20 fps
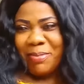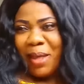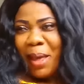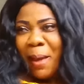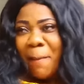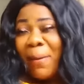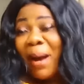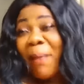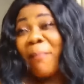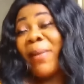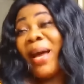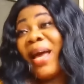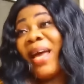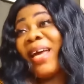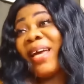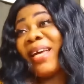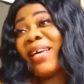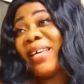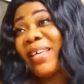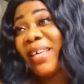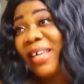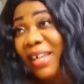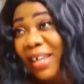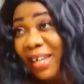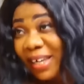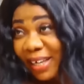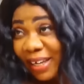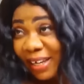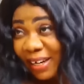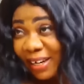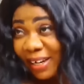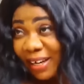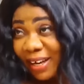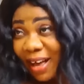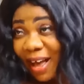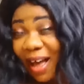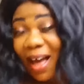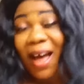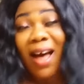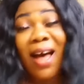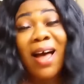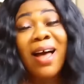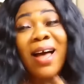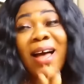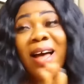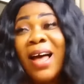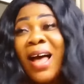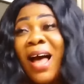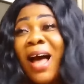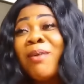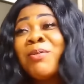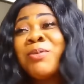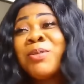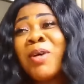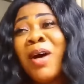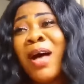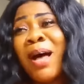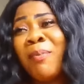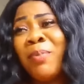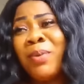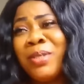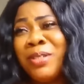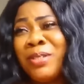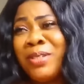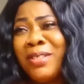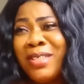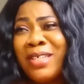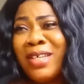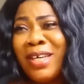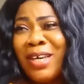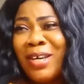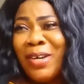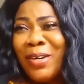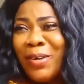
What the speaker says: Mama again? Huh? I'm so happy to see you.